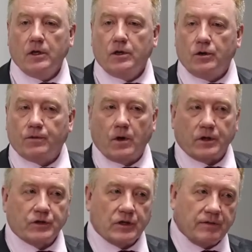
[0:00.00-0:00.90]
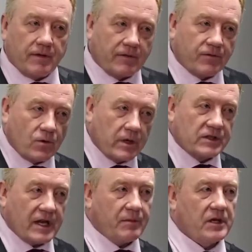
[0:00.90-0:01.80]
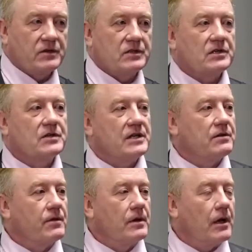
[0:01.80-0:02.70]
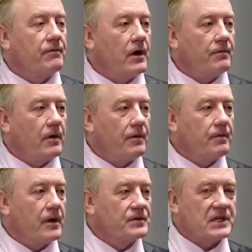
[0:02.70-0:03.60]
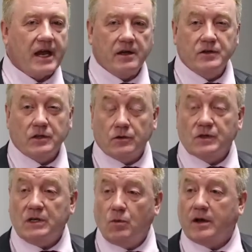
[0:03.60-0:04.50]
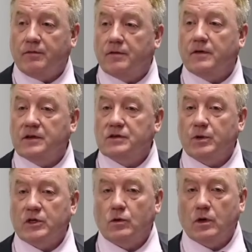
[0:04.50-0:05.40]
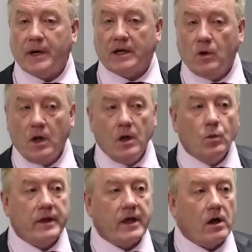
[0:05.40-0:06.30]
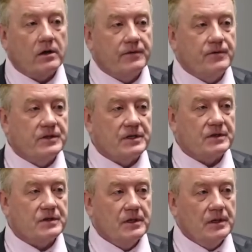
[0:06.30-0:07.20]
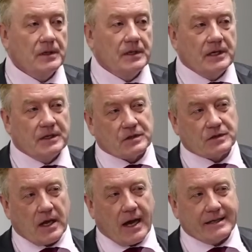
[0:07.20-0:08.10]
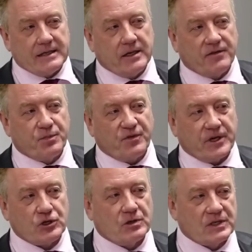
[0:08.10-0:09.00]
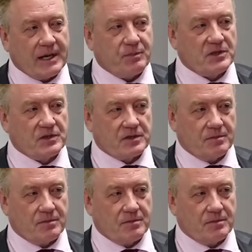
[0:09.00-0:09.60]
You've got a certified fraud examiner's set of standards. And you'll see one of the things that we talk about where there are differences is this idea of professional skepticism,